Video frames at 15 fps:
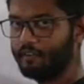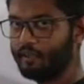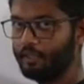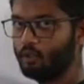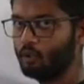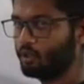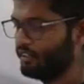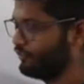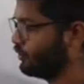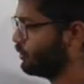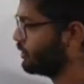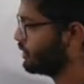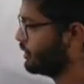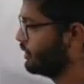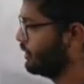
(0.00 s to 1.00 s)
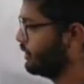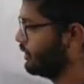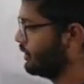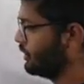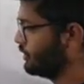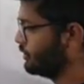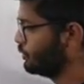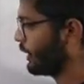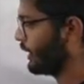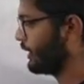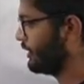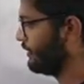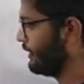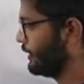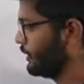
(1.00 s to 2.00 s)
divide, or if not, you
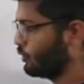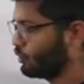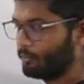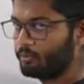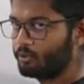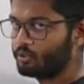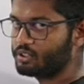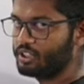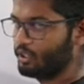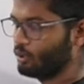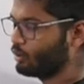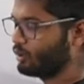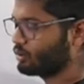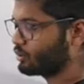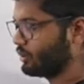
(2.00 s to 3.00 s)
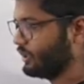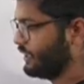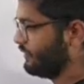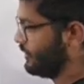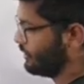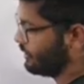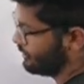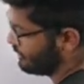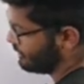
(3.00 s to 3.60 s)
can divide it to 0 also. Anyway,